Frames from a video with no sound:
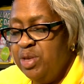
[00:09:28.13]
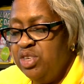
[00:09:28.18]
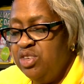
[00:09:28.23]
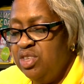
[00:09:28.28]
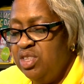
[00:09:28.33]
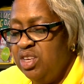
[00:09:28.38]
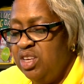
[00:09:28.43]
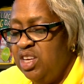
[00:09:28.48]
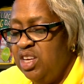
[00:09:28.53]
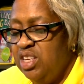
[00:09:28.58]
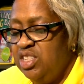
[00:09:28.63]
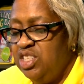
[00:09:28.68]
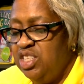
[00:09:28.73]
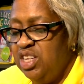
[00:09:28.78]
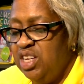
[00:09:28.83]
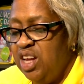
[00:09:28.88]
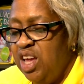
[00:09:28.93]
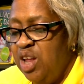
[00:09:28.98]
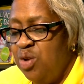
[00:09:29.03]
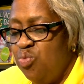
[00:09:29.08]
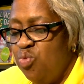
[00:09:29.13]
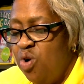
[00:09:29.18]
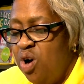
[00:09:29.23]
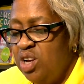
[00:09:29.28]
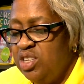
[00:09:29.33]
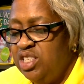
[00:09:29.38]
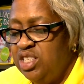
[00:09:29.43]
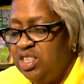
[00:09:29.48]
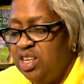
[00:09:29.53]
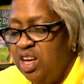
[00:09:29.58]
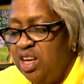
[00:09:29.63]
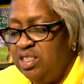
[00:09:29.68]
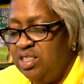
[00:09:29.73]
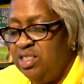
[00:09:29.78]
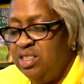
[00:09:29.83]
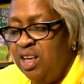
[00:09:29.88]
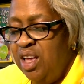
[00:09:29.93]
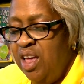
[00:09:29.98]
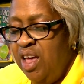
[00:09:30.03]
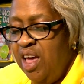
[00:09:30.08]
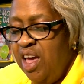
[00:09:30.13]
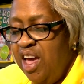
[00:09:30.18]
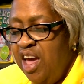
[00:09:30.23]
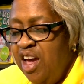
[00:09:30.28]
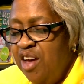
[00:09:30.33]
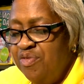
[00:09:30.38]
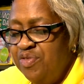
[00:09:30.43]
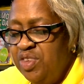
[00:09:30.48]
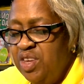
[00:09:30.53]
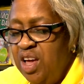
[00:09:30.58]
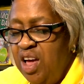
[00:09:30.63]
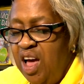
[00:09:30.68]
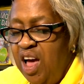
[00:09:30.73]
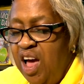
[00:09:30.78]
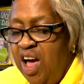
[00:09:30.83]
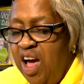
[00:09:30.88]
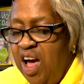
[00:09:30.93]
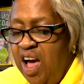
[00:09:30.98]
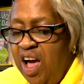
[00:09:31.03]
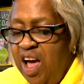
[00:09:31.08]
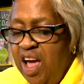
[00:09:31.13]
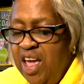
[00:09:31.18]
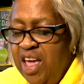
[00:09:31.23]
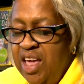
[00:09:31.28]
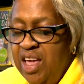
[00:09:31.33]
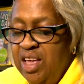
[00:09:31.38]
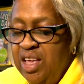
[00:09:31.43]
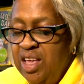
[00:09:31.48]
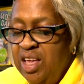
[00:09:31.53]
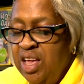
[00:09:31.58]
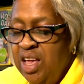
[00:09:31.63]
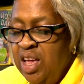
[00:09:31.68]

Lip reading: into the kitchen and watched us. After I